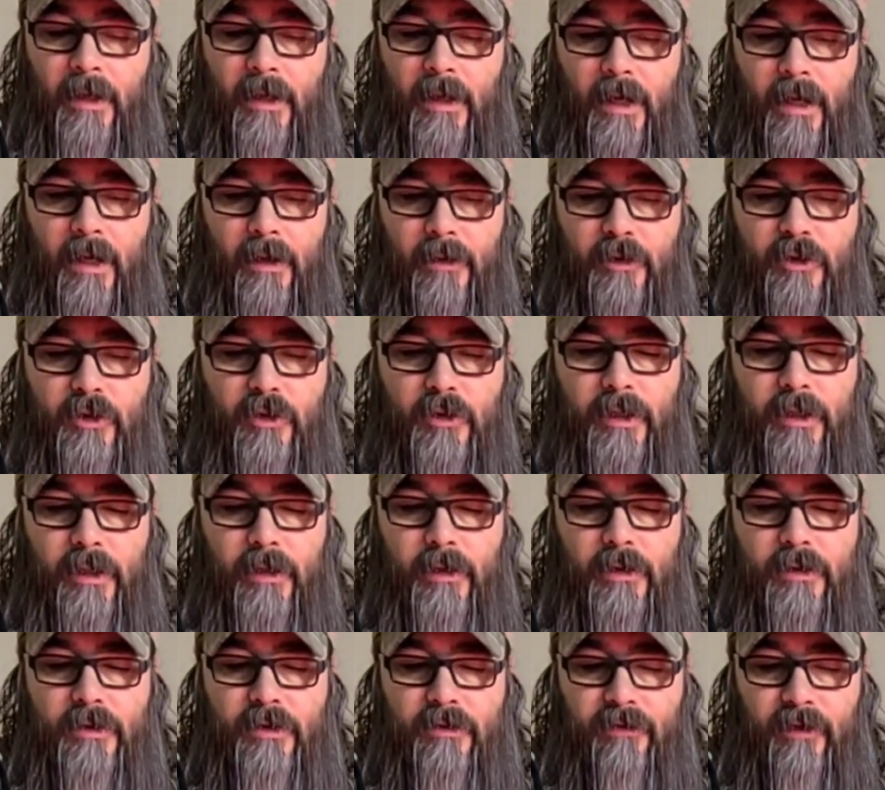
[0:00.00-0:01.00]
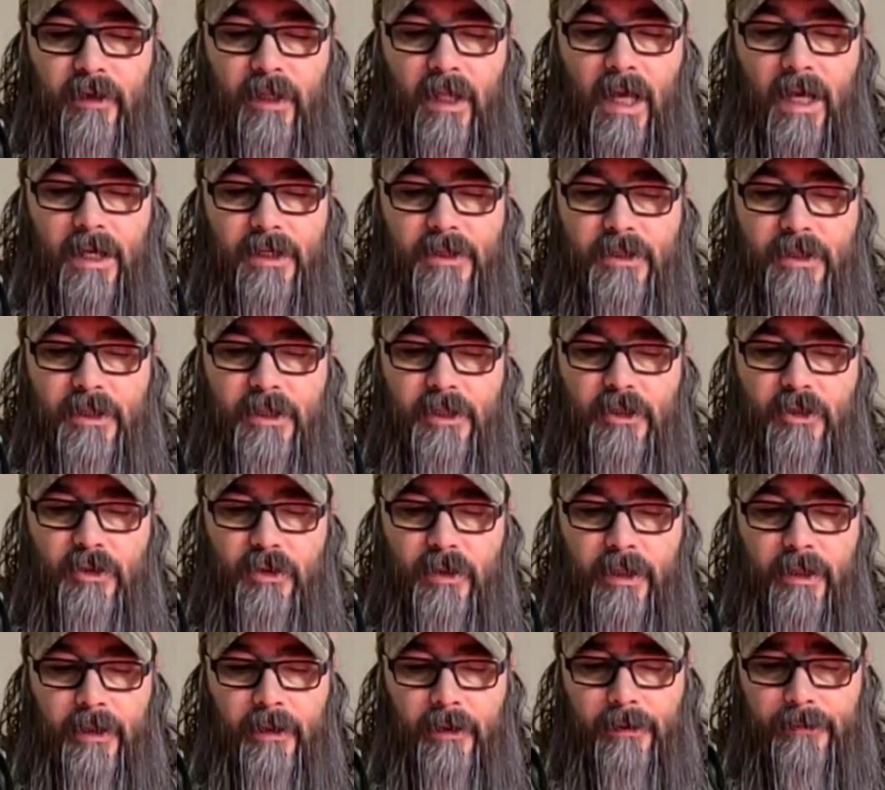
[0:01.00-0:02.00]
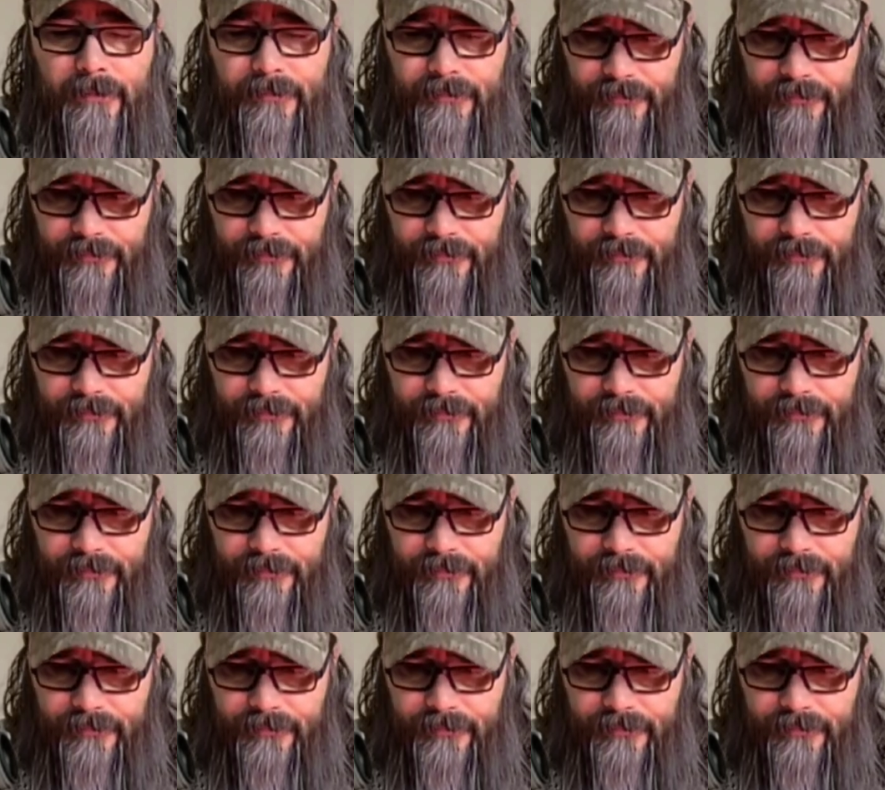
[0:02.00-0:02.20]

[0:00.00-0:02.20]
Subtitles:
The trigger is a Velocity trigger,